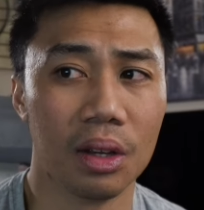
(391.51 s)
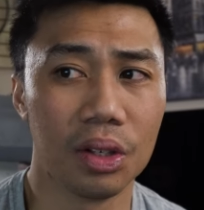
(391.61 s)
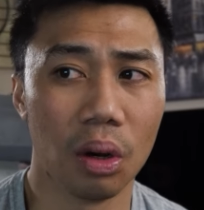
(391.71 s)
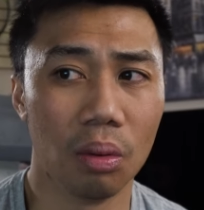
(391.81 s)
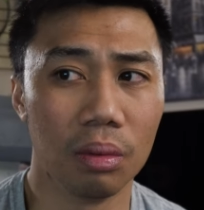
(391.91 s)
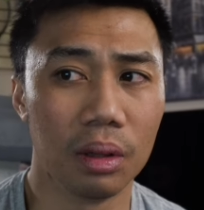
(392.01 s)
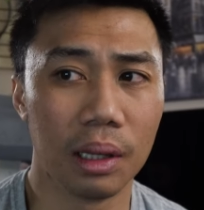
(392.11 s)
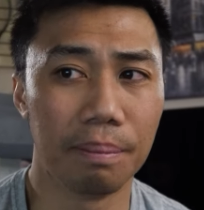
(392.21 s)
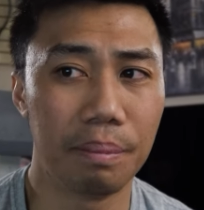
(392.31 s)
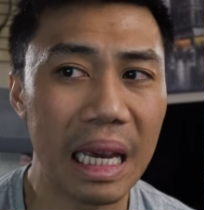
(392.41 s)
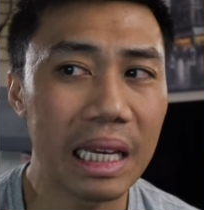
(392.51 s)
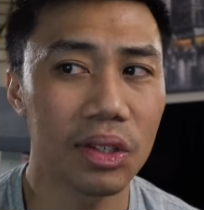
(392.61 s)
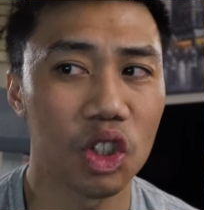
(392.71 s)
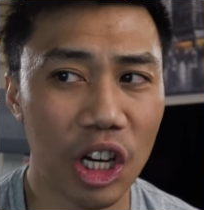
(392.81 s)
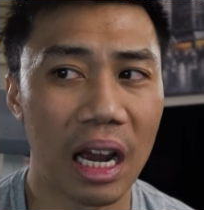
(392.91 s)
So the
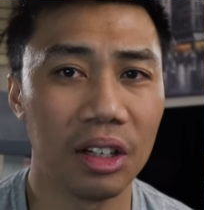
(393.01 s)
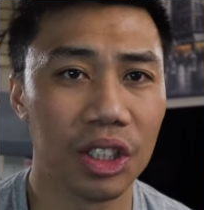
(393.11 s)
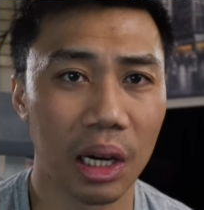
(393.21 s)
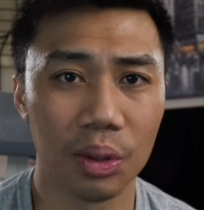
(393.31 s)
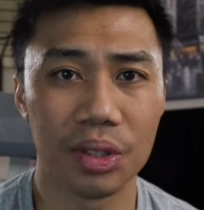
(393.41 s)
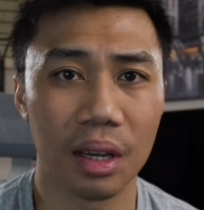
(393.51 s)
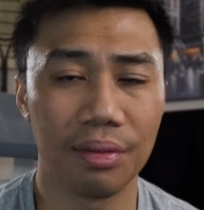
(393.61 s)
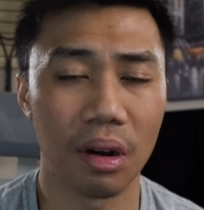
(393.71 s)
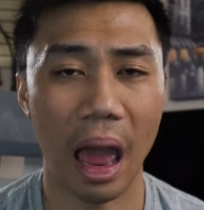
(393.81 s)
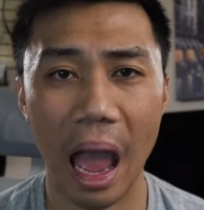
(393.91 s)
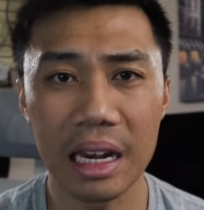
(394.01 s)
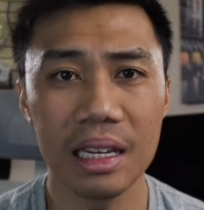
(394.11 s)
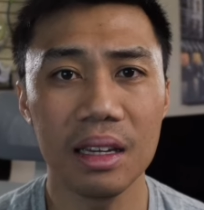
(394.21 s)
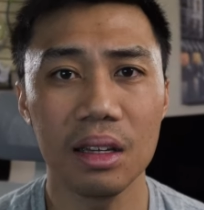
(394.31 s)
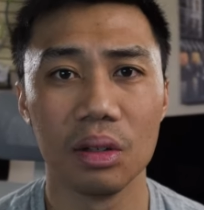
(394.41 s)
biggest challenge I would say for
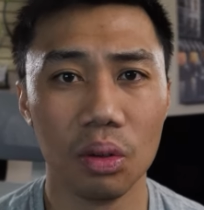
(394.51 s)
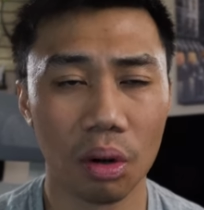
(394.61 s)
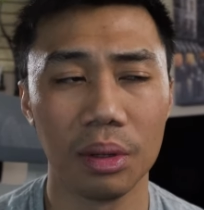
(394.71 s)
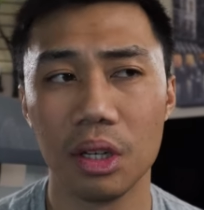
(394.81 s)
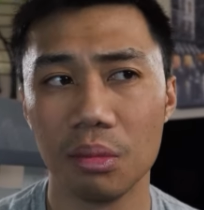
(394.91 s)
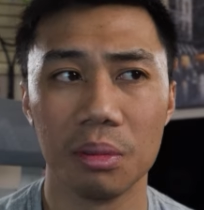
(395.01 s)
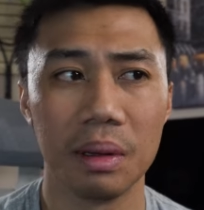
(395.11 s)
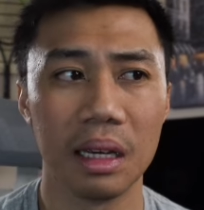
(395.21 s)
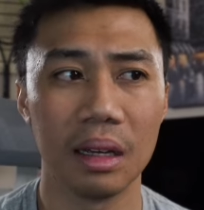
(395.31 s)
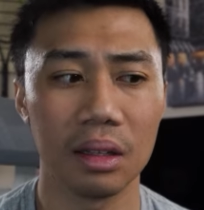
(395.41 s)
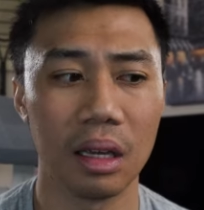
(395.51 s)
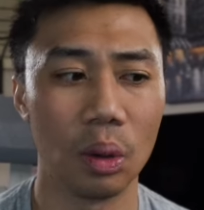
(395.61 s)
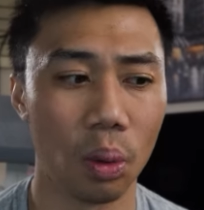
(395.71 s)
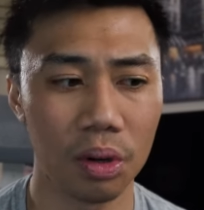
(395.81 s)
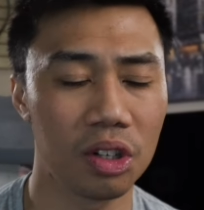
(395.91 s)
any normal human being
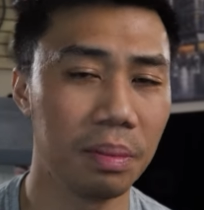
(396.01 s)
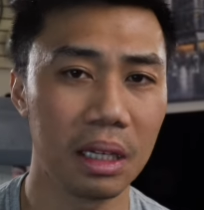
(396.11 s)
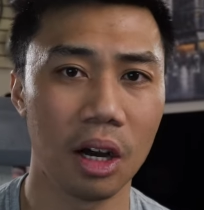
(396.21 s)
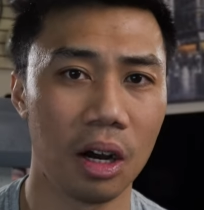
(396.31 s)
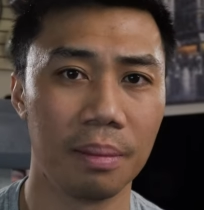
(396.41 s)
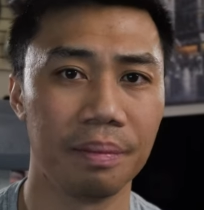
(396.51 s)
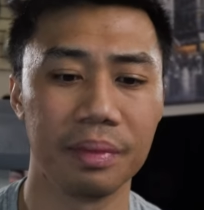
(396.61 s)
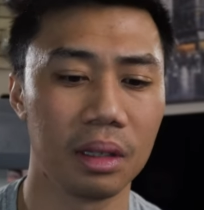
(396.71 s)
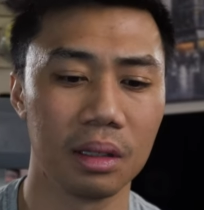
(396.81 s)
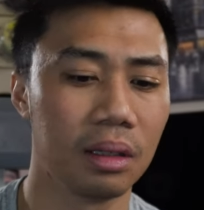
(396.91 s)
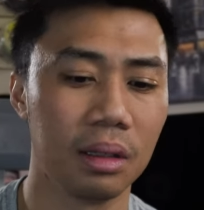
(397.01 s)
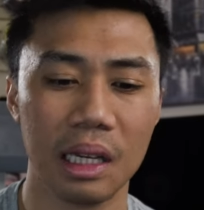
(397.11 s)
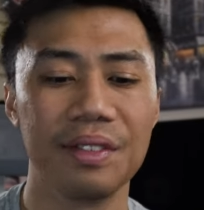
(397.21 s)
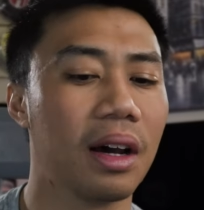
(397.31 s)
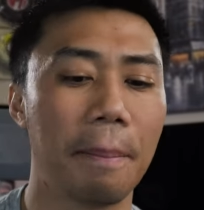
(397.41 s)
in order to become
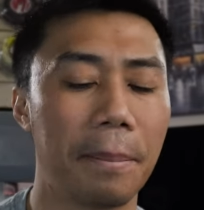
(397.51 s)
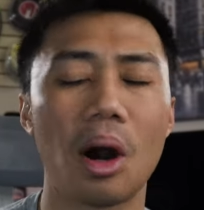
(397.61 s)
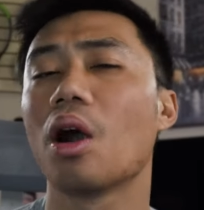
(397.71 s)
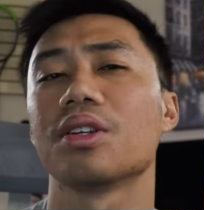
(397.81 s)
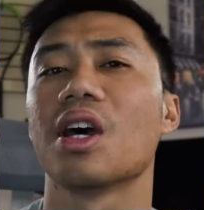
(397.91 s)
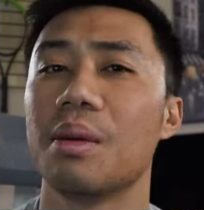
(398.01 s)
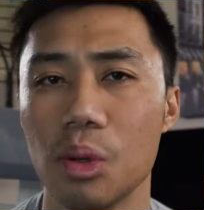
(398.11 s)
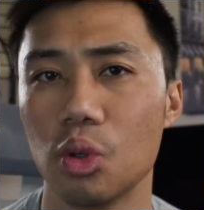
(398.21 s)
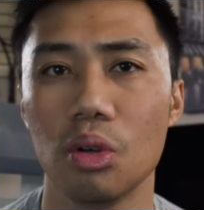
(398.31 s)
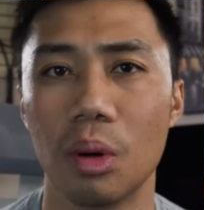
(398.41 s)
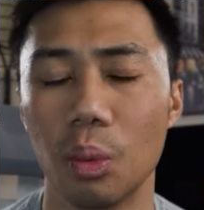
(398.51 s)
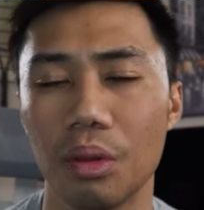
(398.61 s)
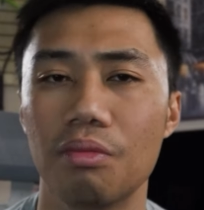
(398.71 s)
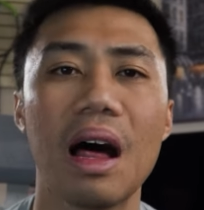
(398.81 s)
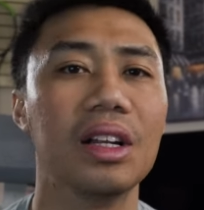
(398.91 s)
even a part-time YouTuber
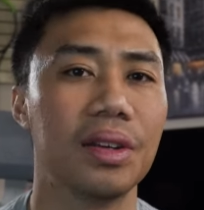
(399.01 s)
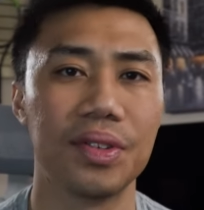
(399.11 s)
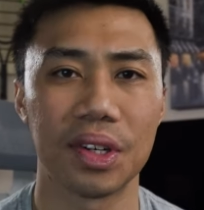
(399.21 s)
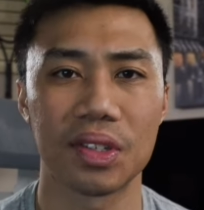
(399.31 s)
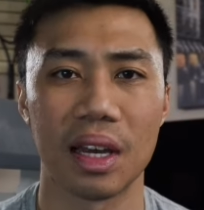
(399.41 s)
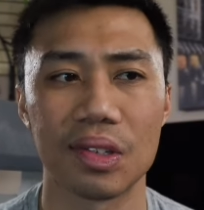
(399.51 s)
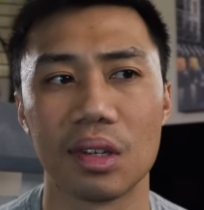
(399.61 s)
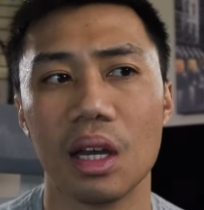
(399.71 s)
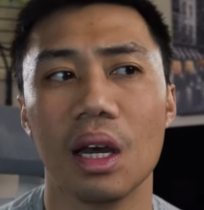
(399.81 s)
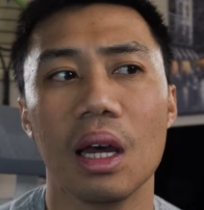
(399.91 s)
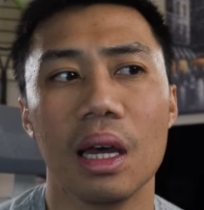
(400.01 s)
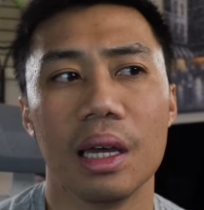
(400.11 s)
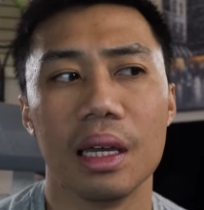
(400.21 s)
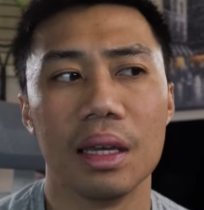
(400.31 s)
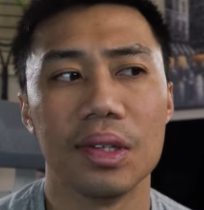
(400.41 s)
with relative success
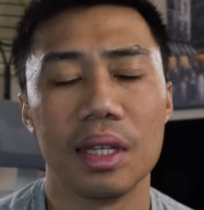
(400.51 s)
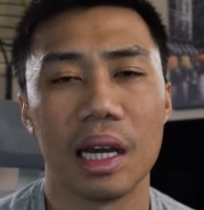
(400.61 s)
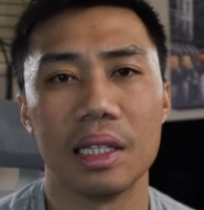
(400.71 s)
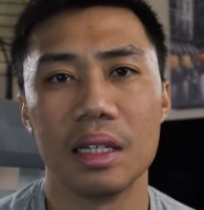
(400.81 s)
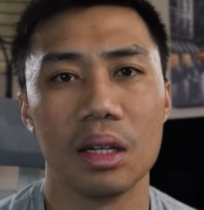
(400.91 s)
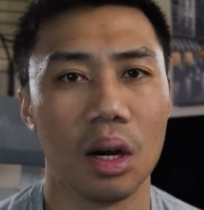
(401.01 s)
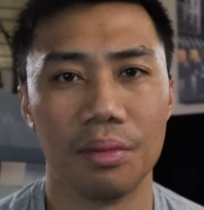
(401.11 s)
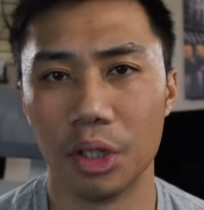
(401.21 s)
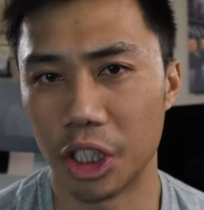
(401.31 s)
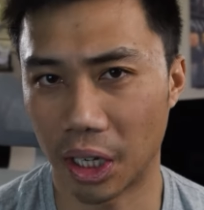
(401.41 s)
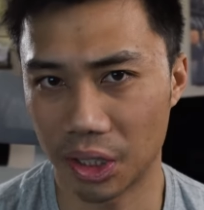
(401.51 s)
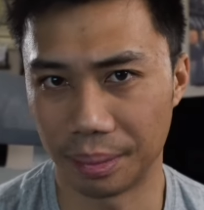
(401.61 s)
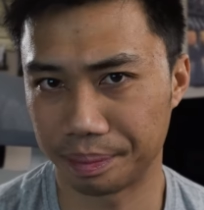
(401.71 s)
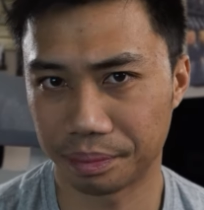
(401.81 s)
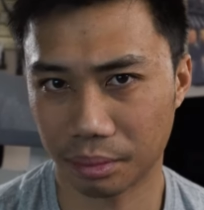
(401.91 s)
is the idea of rejection.